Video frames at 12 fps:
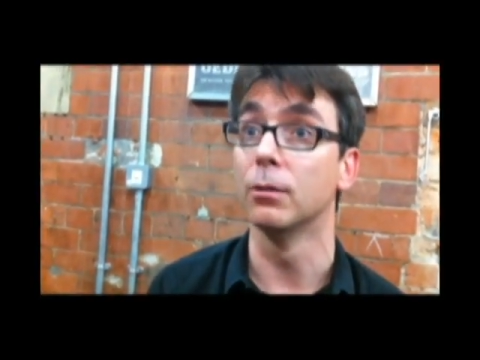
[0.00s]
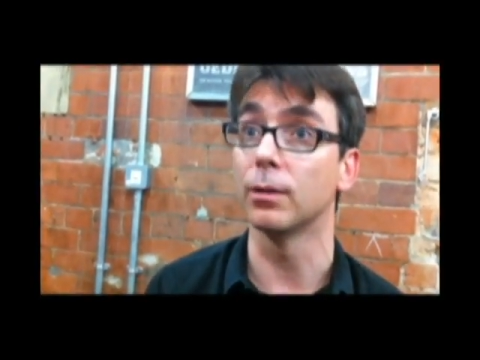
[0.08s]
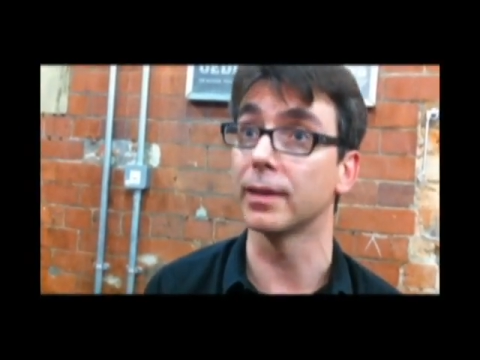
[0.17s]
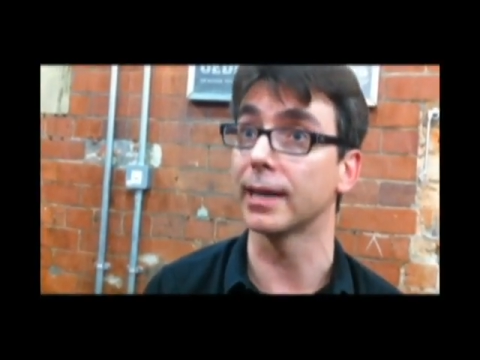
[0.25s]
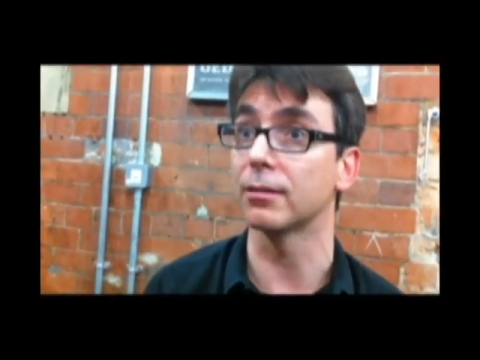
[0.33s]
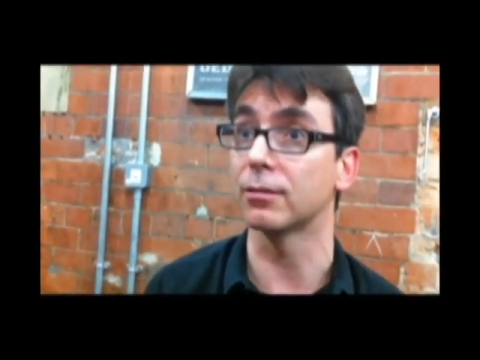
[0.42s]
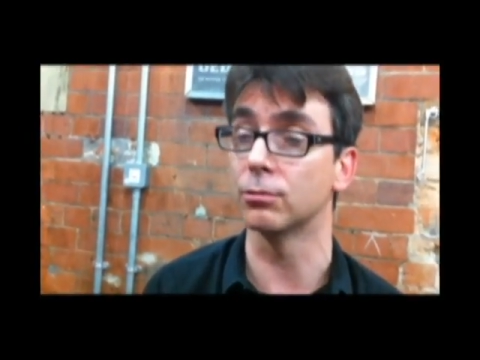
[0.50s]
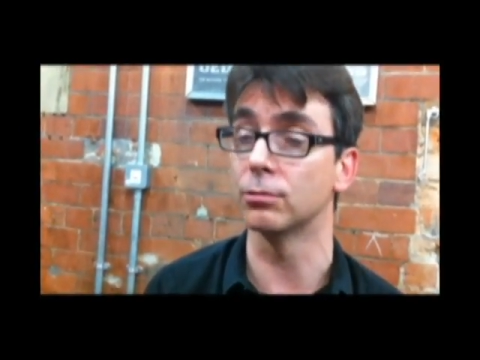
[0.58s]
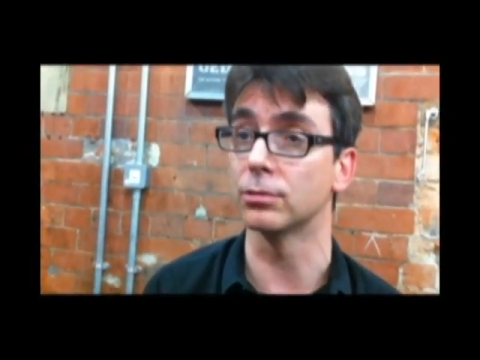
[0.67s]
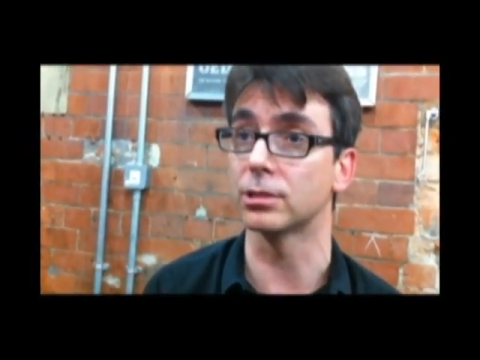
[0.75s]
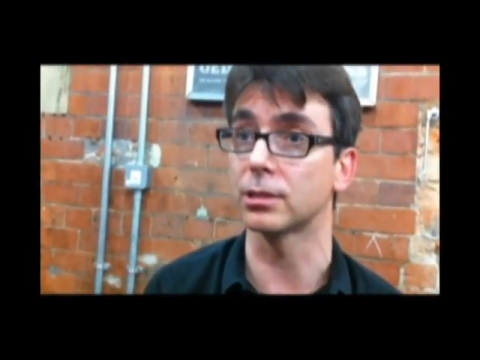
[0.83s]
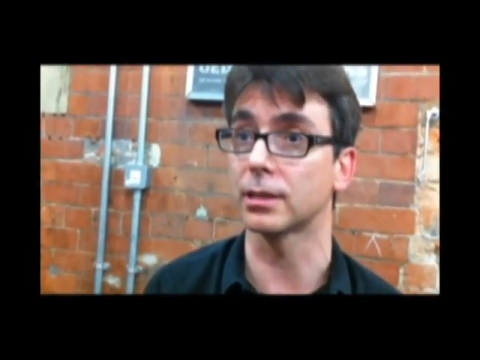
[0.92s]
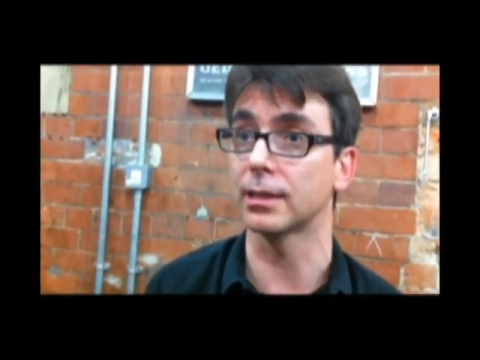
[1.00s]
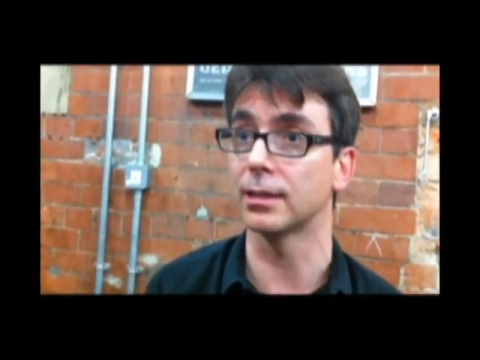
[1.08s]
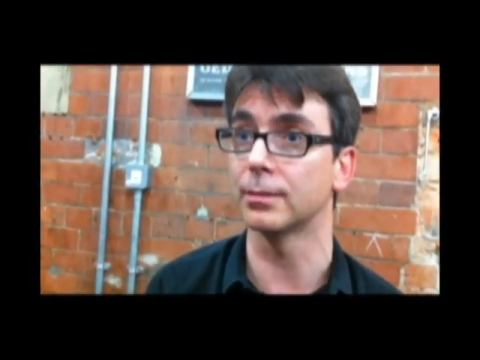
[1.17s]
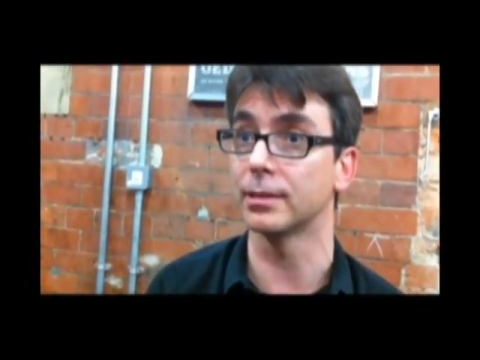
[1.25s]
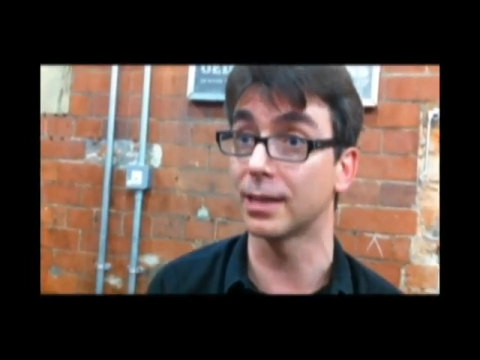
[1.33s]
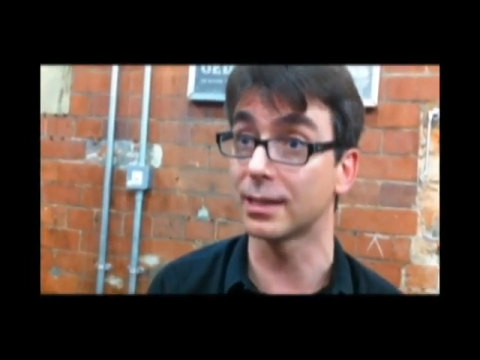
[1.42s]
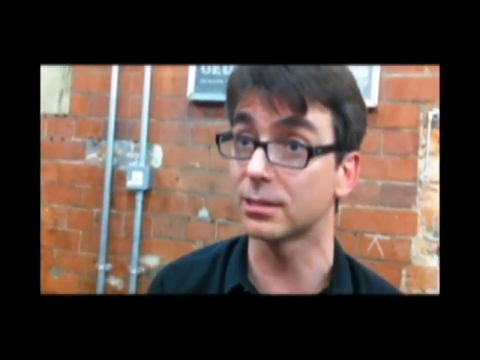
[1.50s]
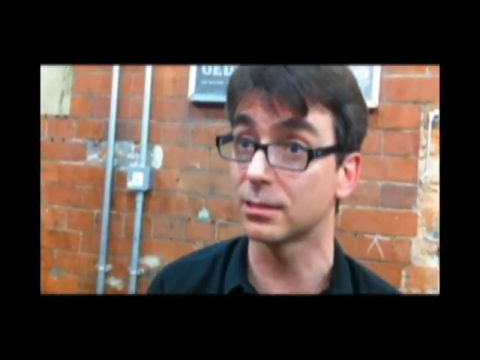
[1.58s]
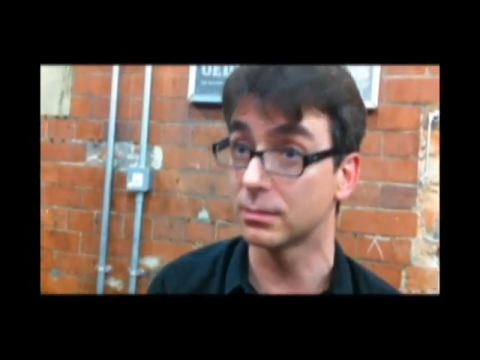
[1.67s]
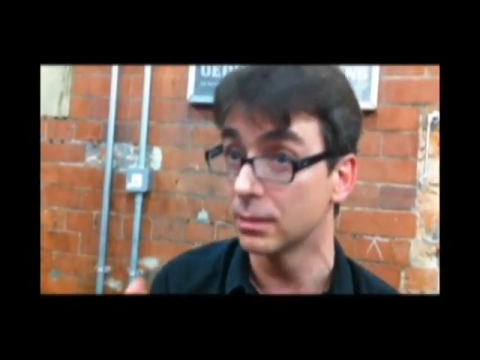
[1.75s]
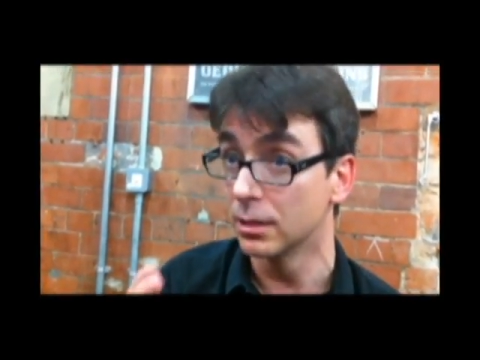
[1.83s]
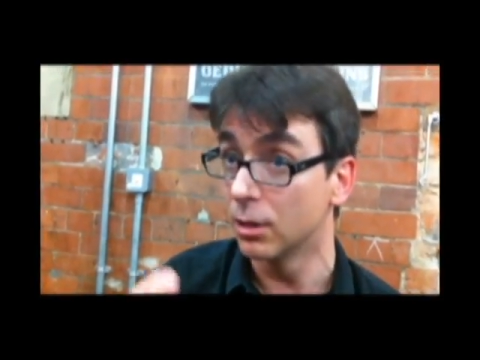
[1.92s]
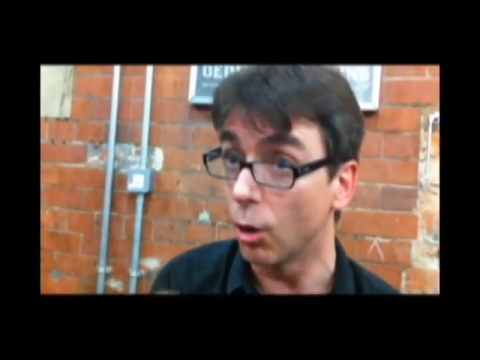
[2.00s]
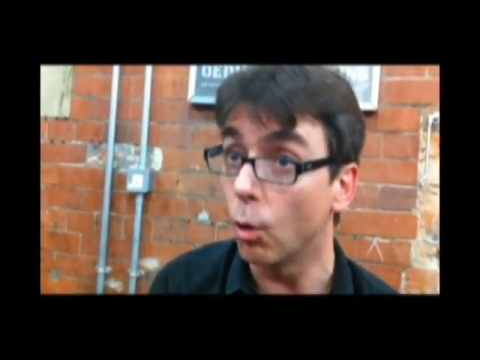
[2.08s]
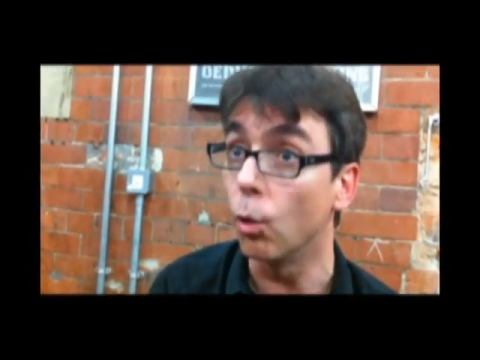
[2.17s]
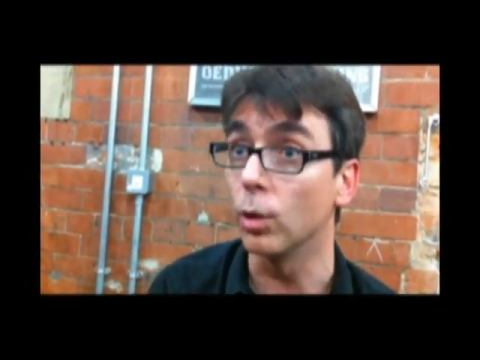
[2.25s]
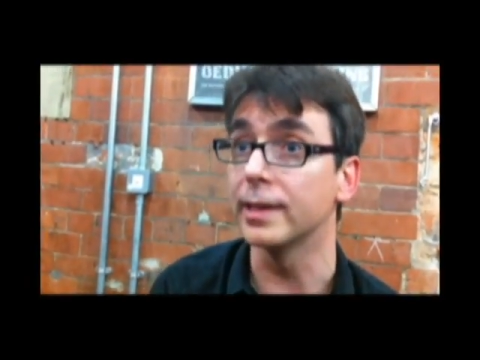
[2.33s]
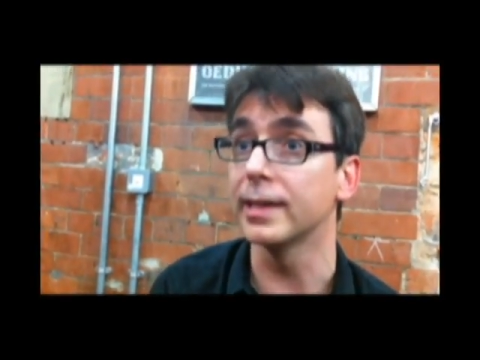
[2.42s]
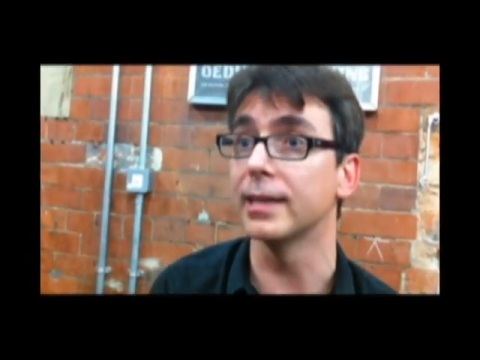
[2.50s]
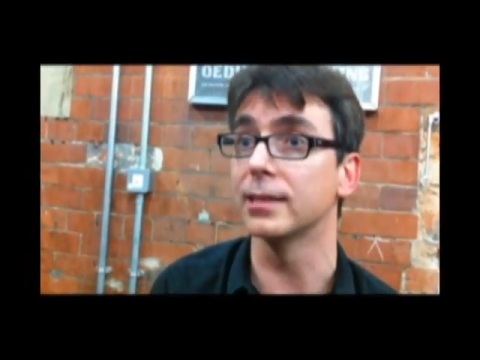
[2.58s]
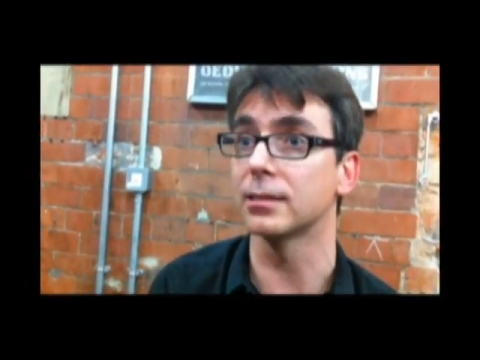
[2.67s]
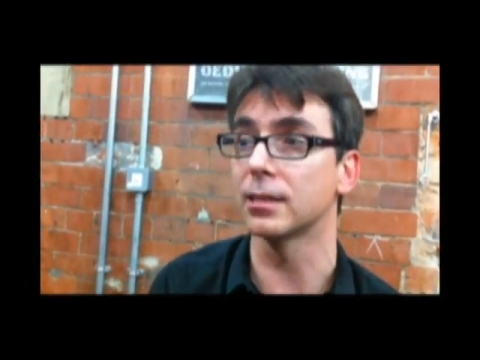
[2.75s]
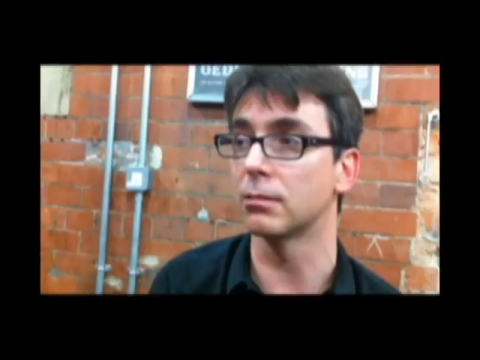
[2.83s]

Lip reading: when they get a thorn stuck in them, and that's all it is.